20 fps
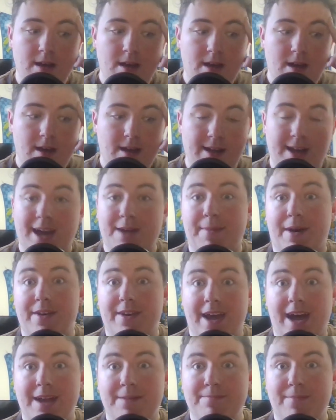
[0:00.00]
about
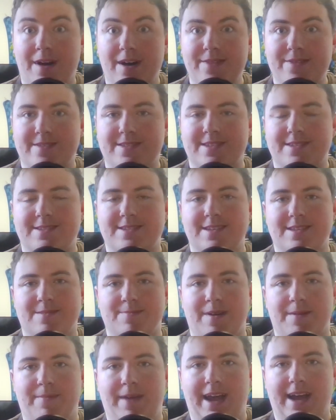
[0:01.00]
9 months since my
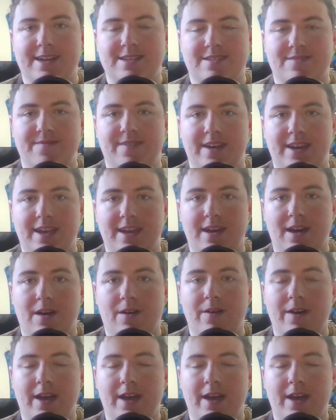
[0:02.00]
past video,